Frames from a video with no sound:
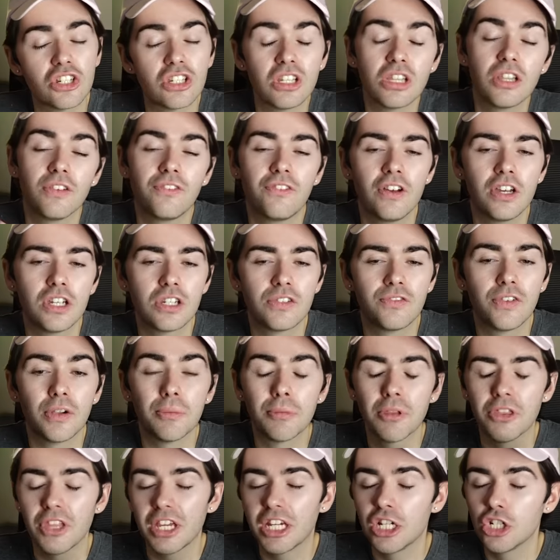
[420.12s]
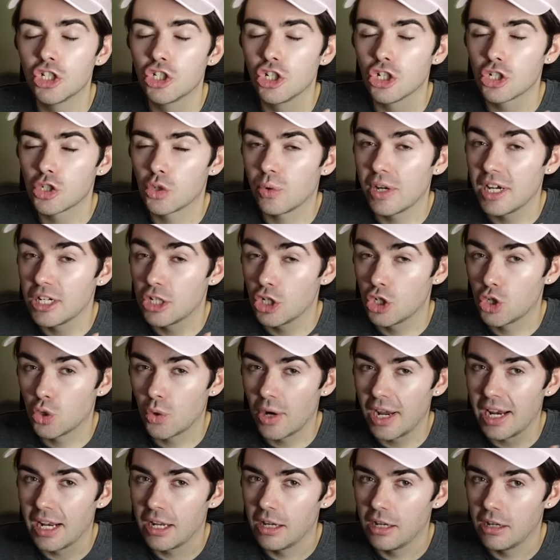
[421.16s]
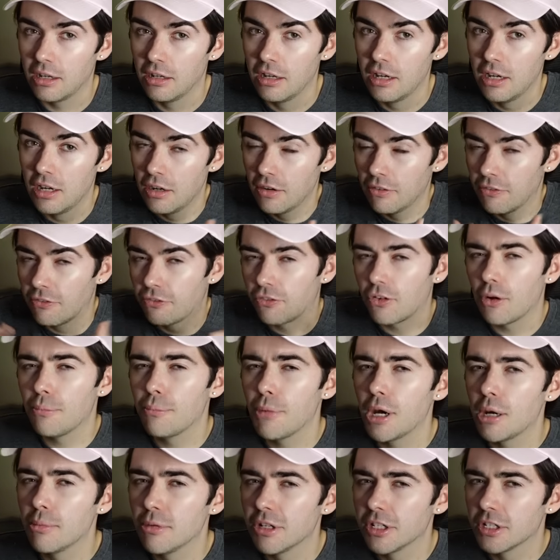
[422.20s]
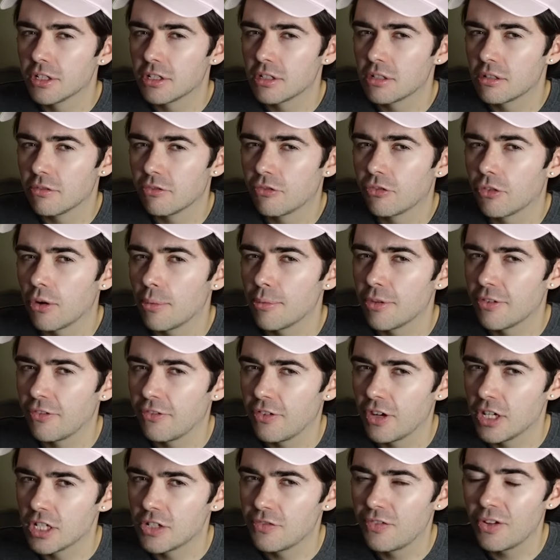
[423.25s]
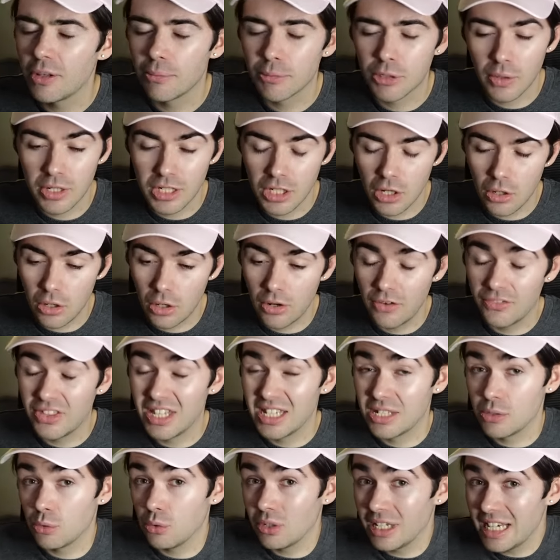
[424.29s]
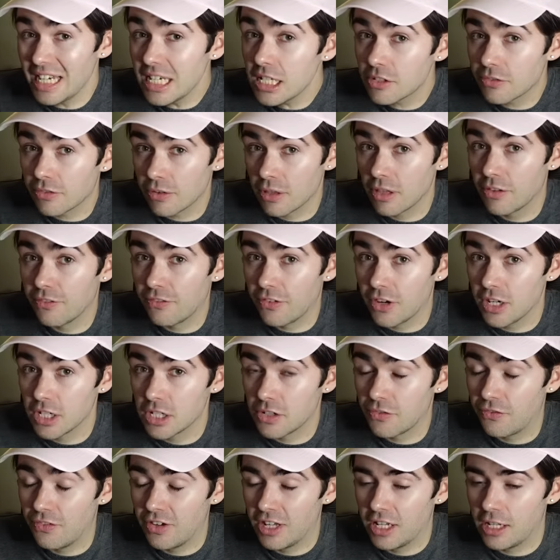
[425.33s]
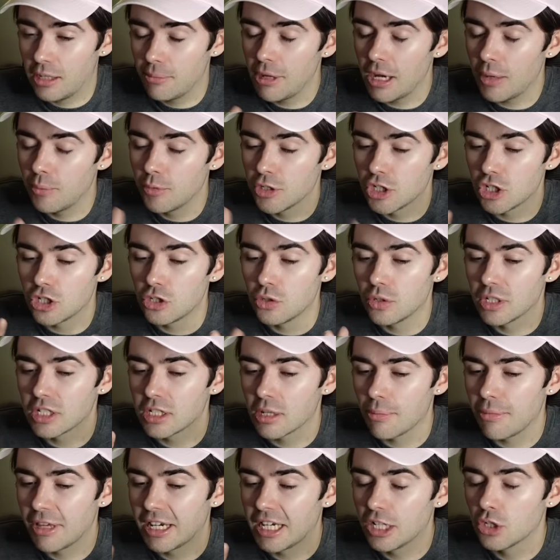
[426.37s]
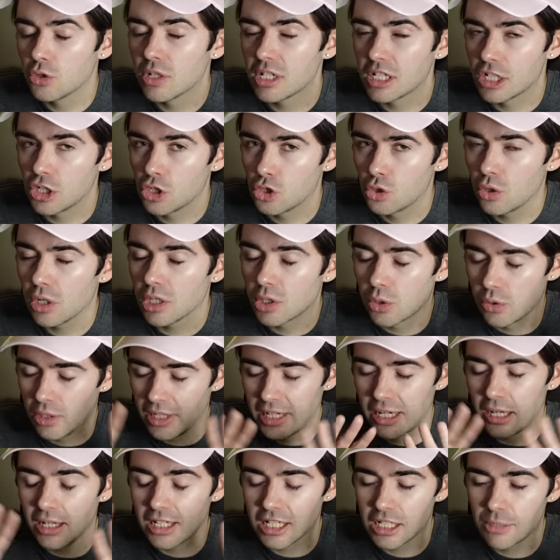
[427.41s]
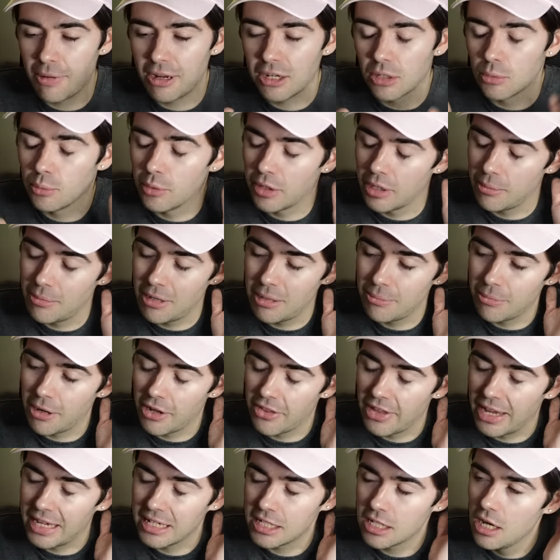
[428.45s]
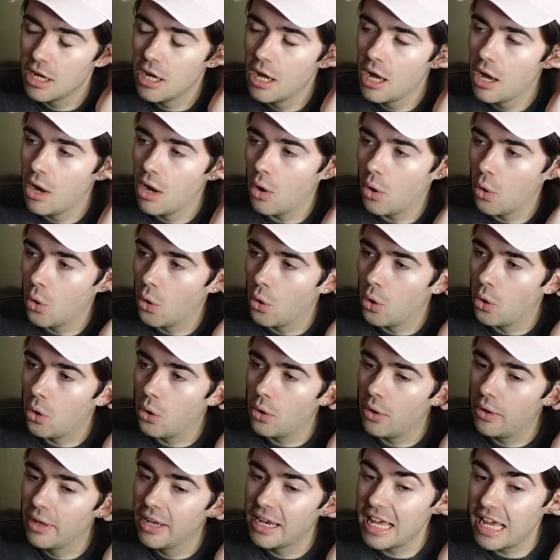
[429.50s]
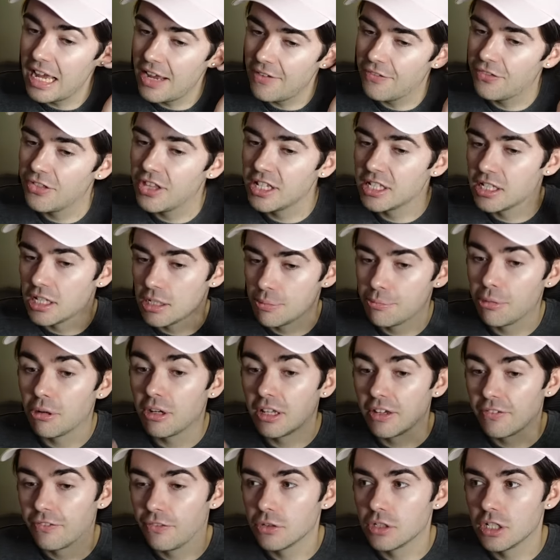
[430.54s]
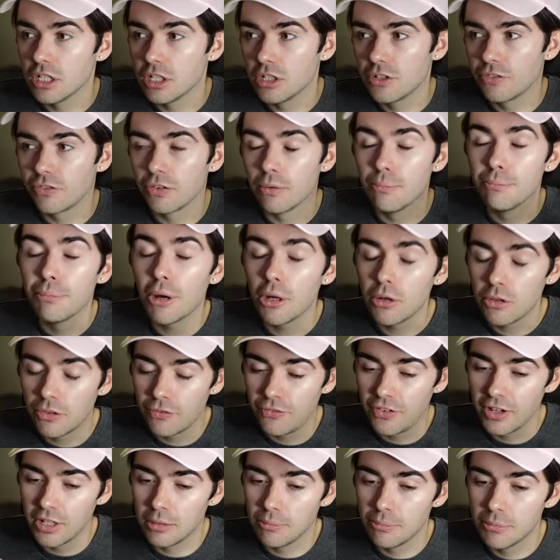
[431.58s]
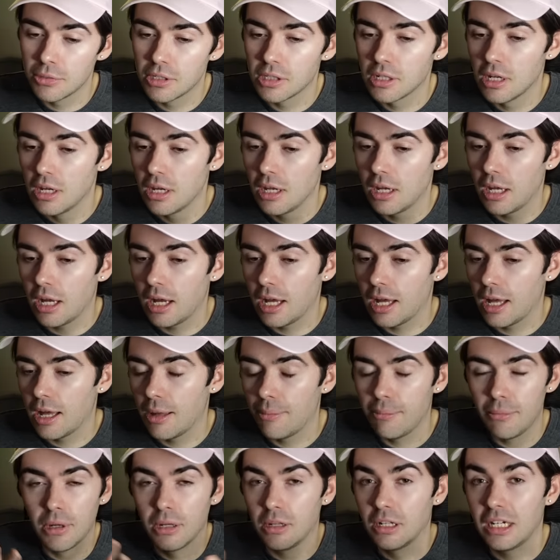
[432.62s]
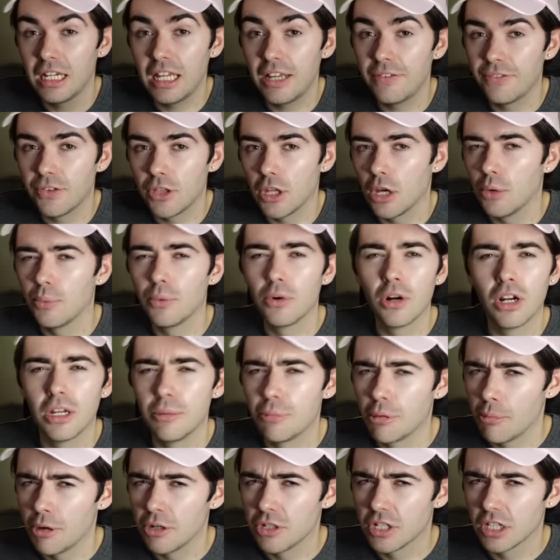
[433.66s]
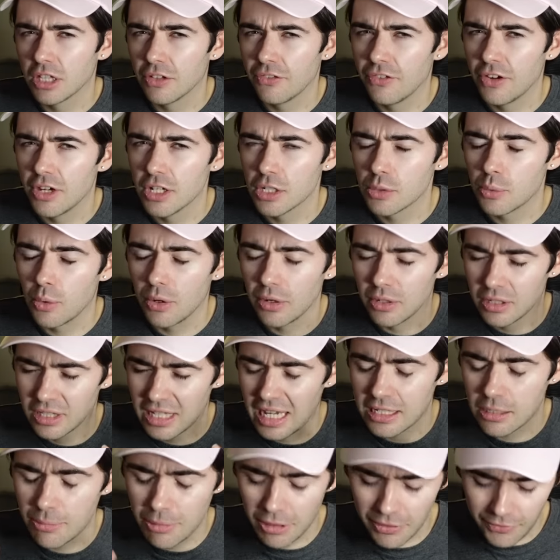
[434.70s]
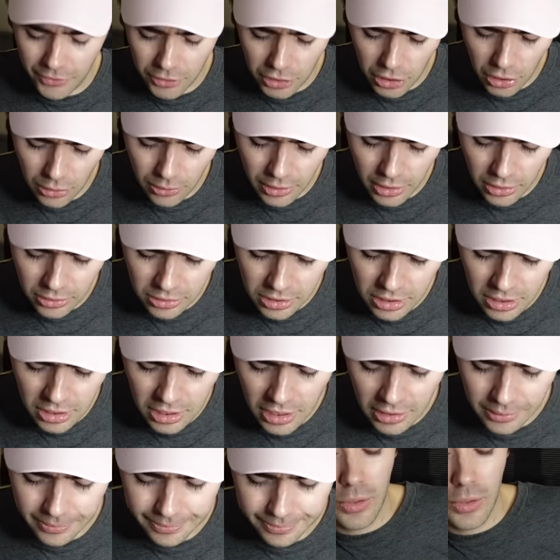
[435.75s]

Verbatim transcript: just in the first film that they could just create a trailer from moments from the first film. So I don't know if this all is from the first film and we're just doing something interesting structurally. I'll expand on what I mean by that. Or if this is pulling footage from both films um, uh, even though we're only promoting the first one. That's a bit of a curiosity.